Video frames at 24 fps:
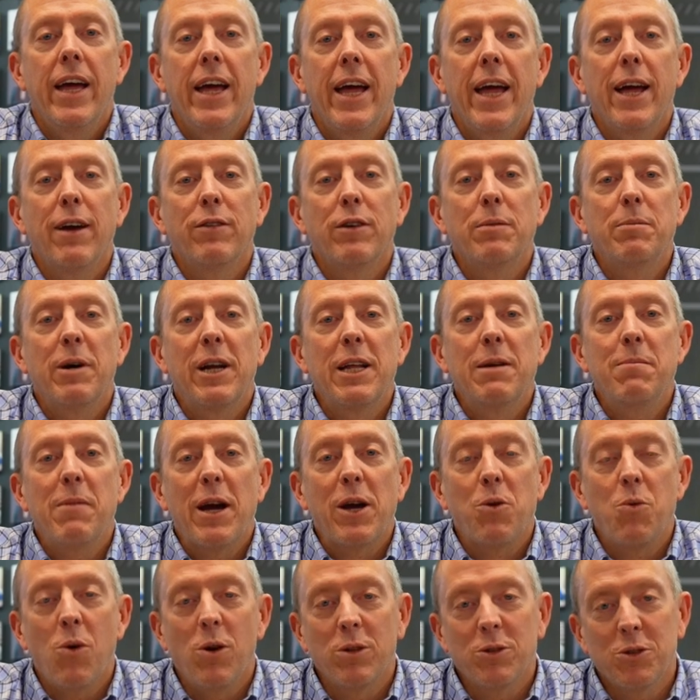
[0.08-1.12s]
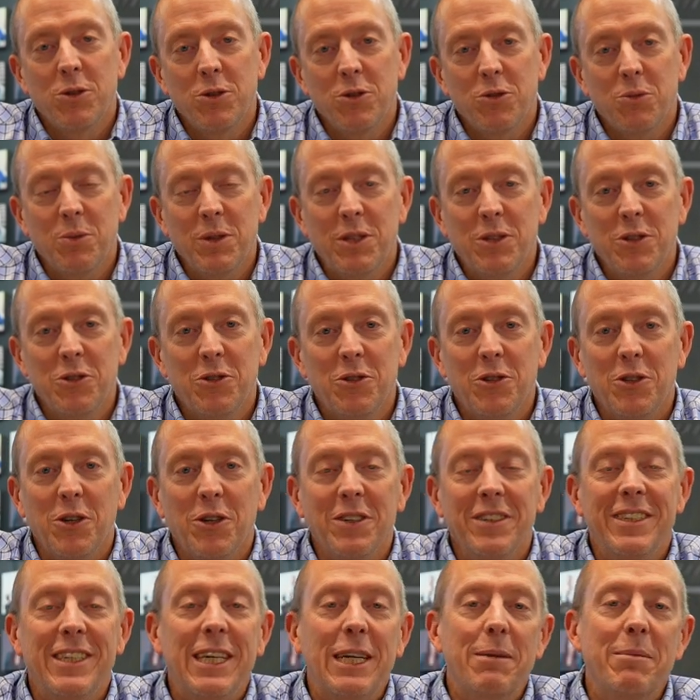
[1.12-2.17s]
Hey everybody, Mike Walters with the
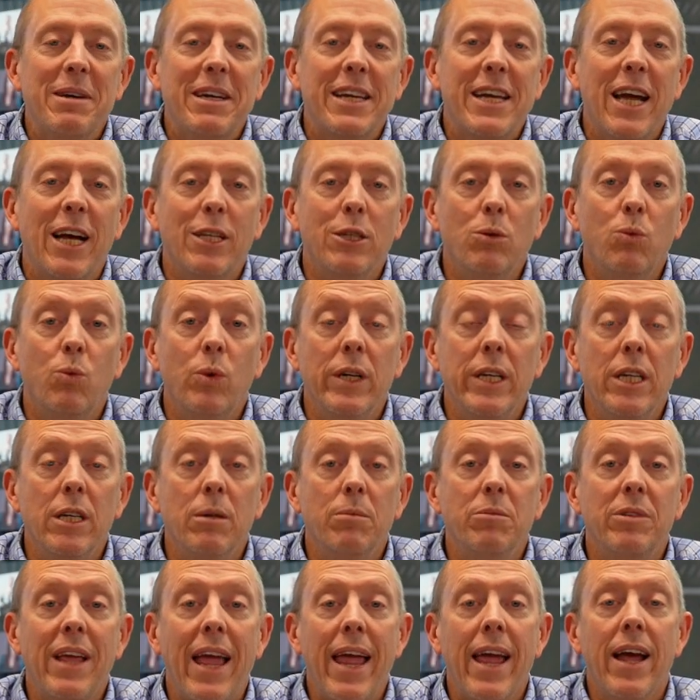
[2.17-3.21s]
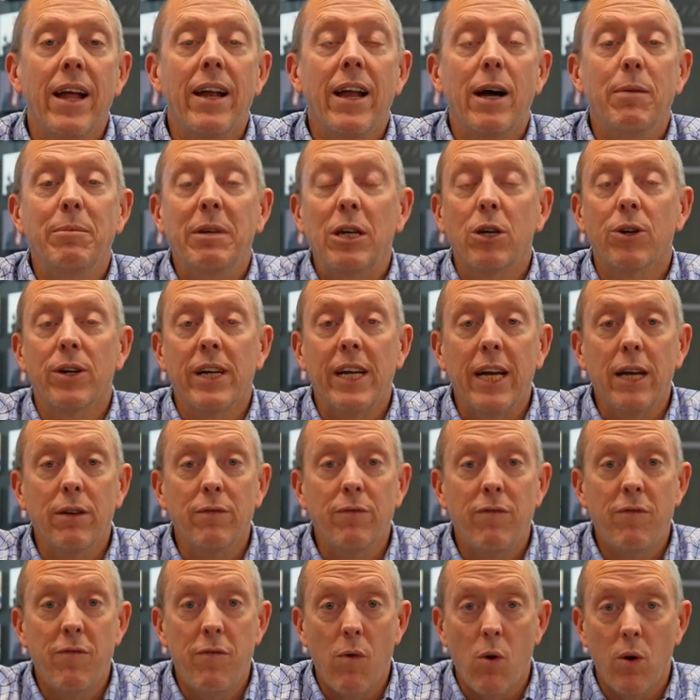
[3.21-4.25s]
Stern Team at Keller Williams, and I'm here again
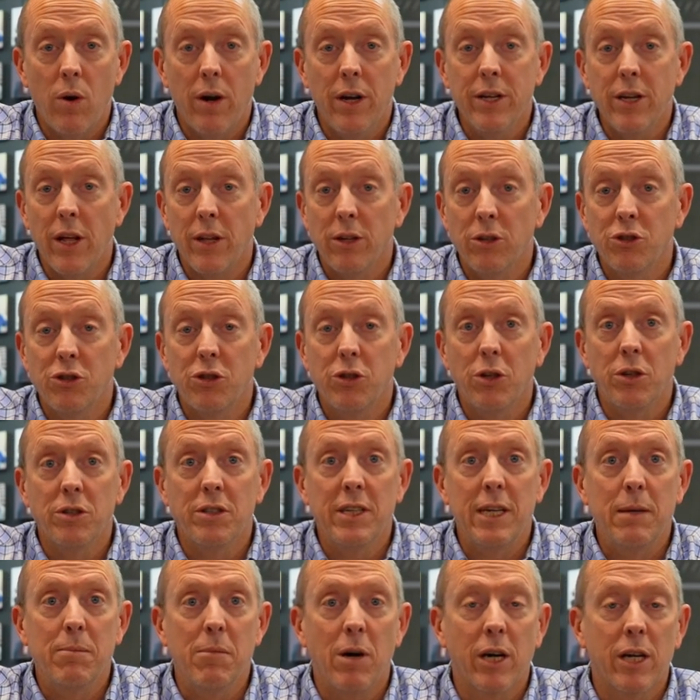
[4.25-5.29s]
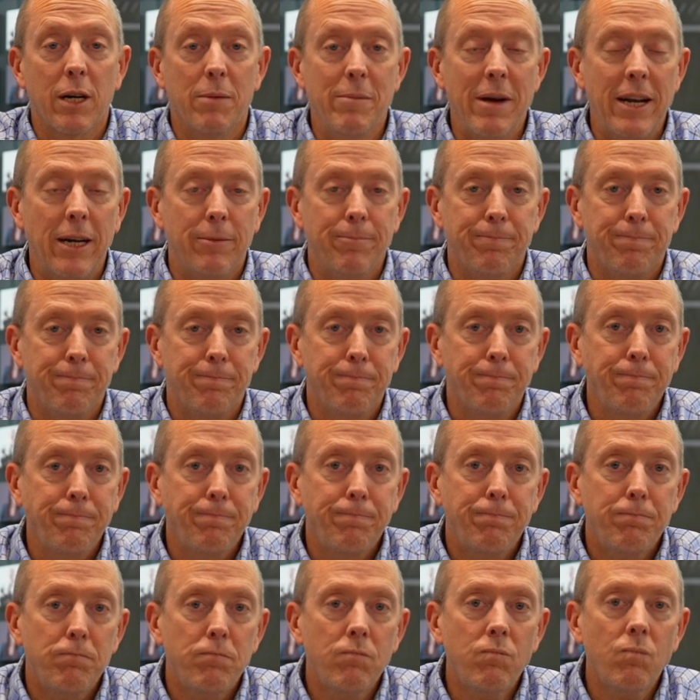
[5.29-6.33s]
for another Stern Team Market Minute.
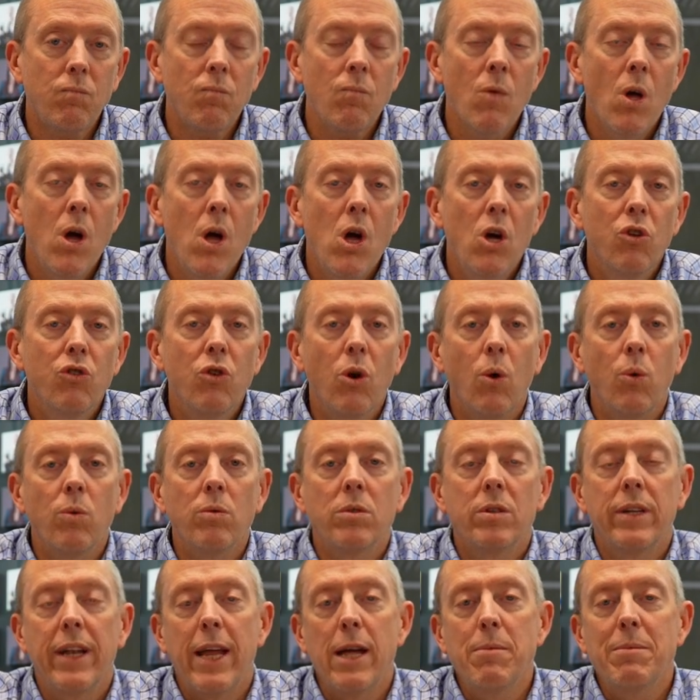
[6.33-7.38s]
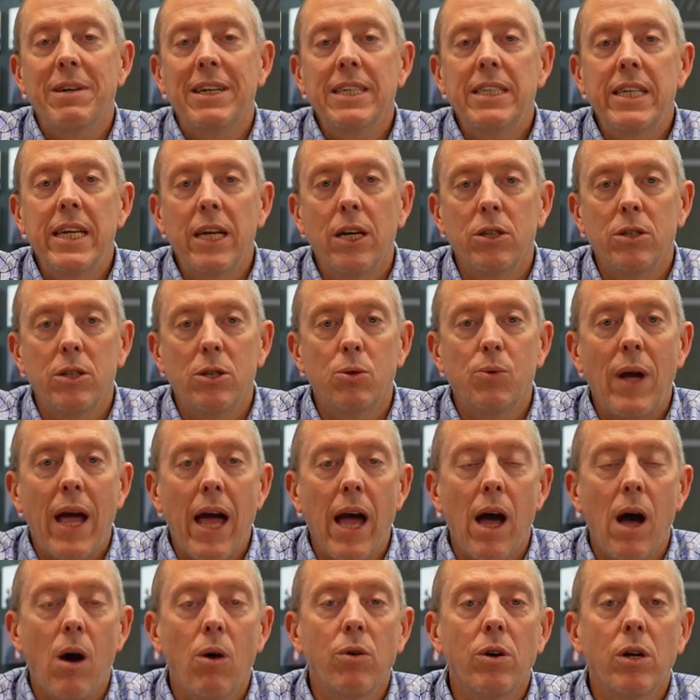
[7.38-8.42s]
So today I'm going to tell you
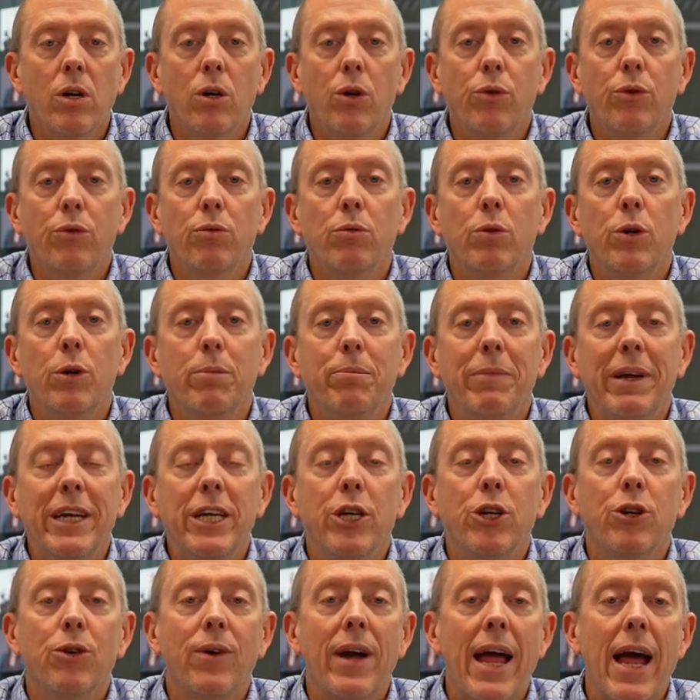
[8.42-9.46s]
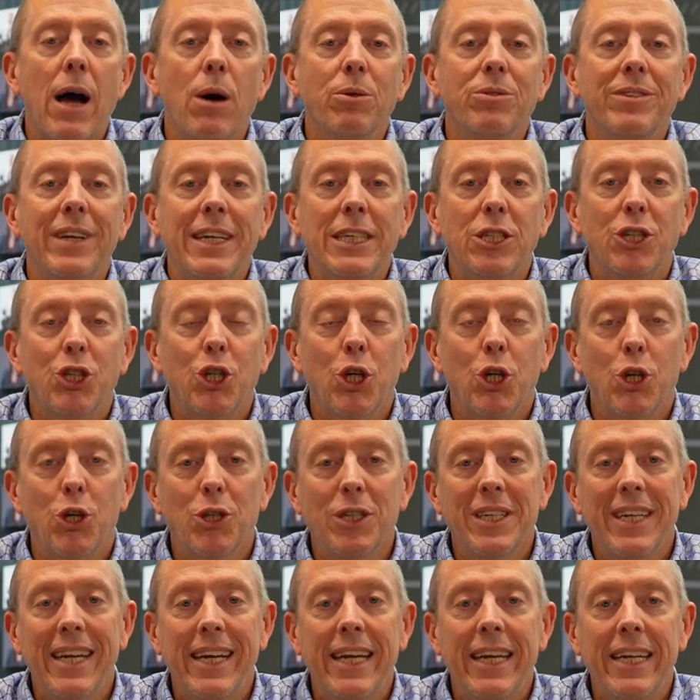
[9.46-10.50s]
how to go through and make your house a
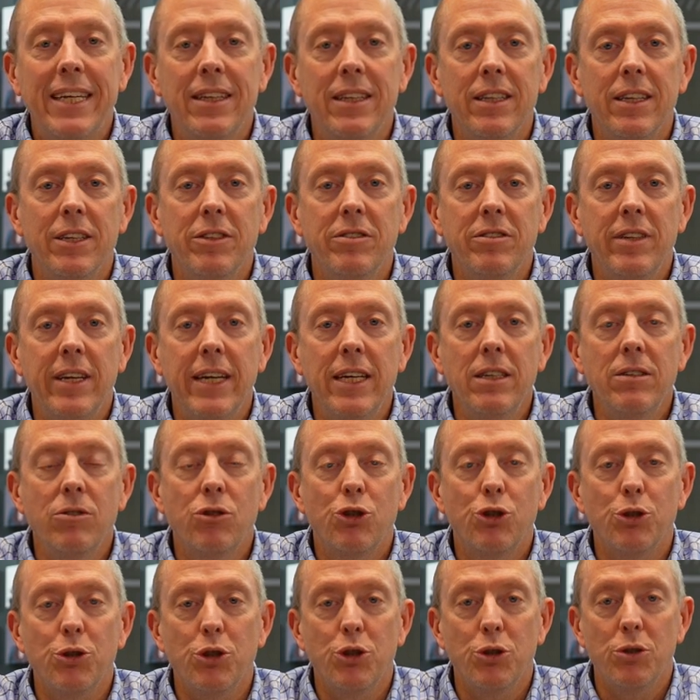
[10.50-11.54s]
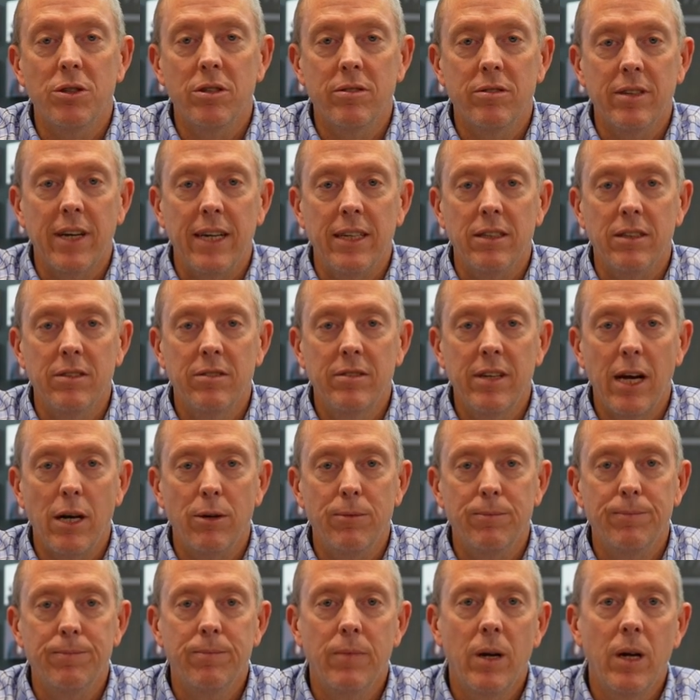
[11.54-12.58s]
turnkey listing should you decide to
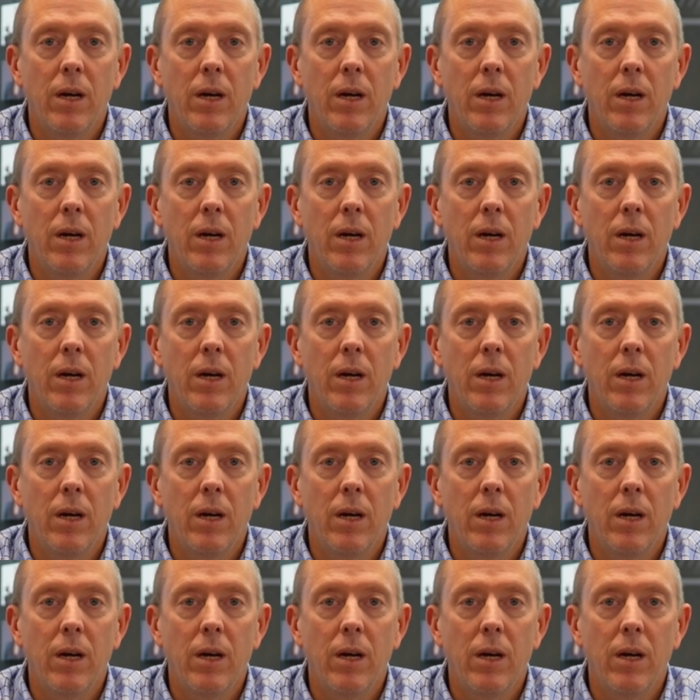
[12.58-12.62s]
sell.